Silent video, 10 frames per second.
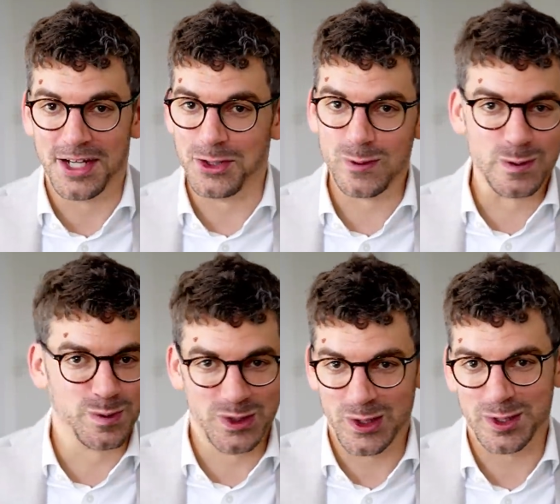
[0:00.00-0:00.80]
And
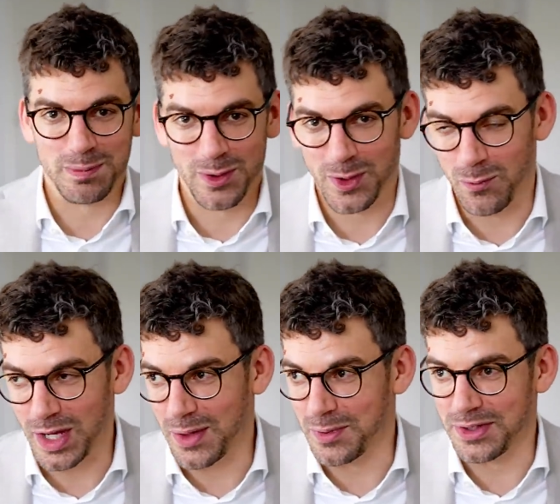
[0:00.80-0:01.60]
Jules was also blown
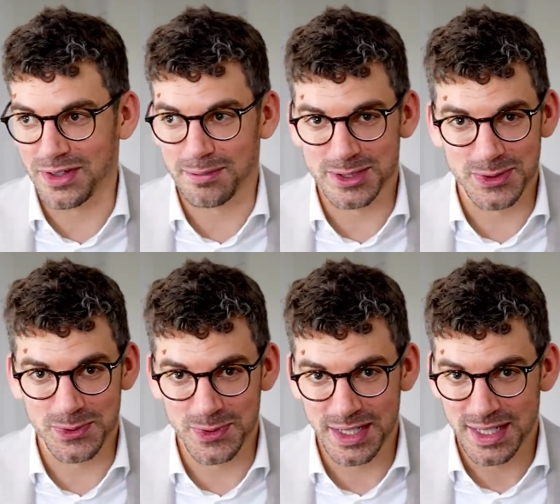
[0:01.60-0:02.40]
away when it comes
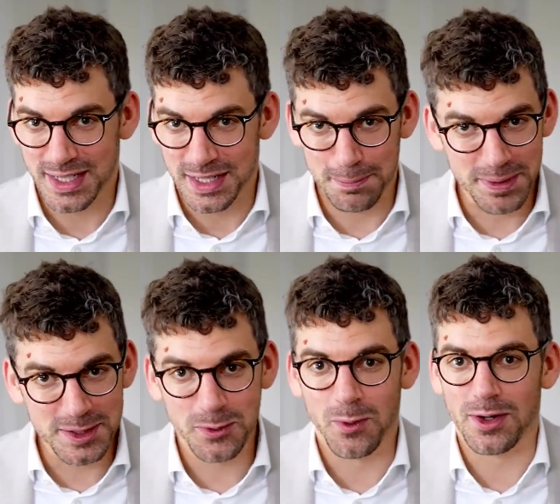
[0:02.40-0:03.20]
to the
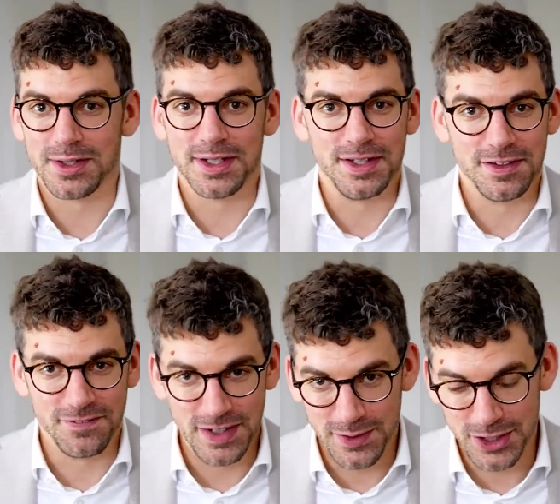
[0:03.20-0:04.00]
build quality,
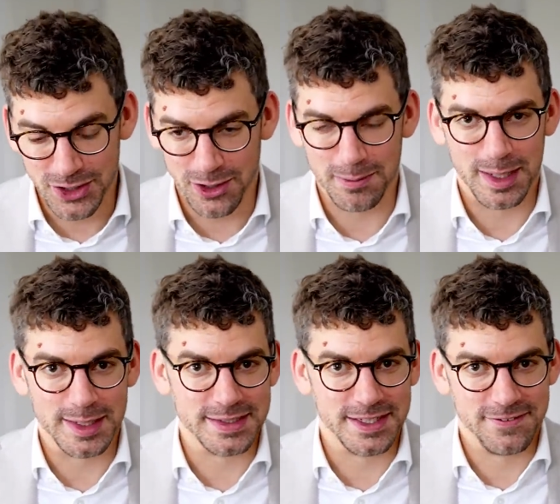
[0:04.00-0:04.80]
the very sharp
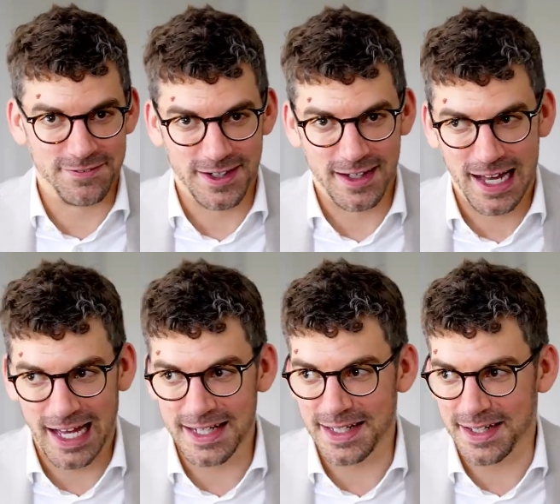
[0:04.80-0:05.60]
lens, and the fun
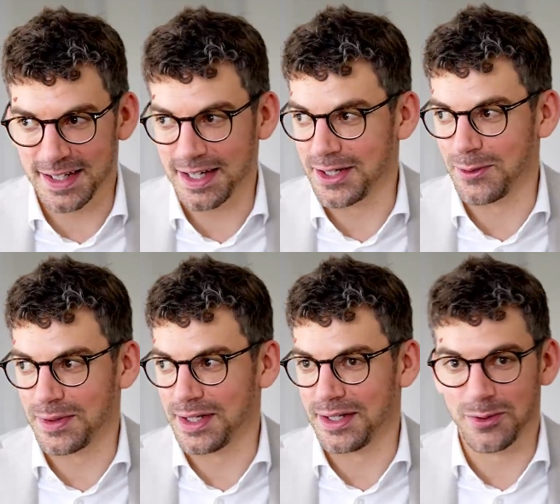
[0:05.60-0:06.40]
handling, and I can
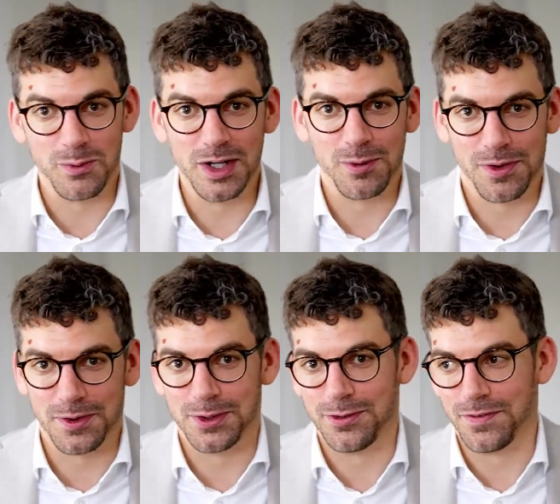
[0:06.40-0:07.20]
only agree with
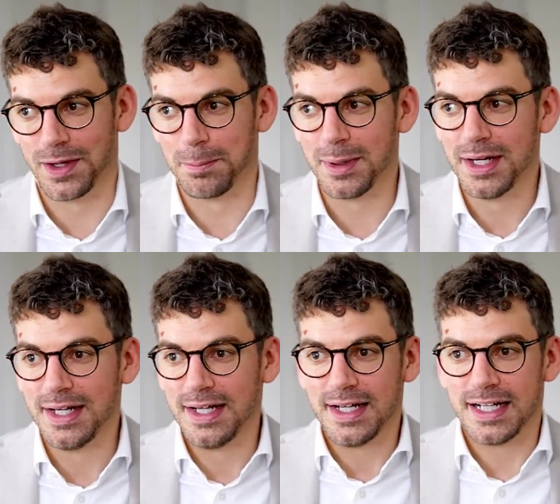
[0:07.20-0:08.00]
the two of them.
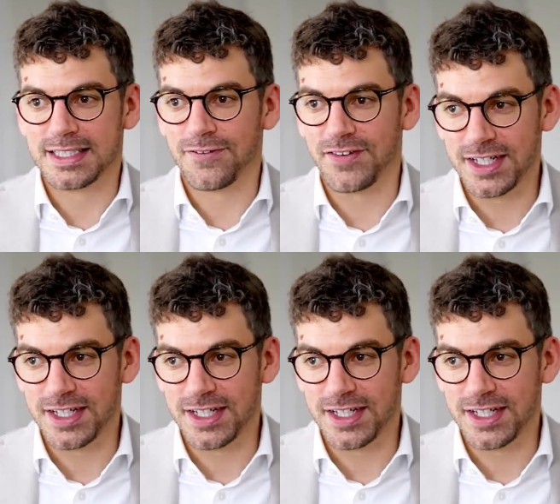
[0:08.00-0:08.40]
It's a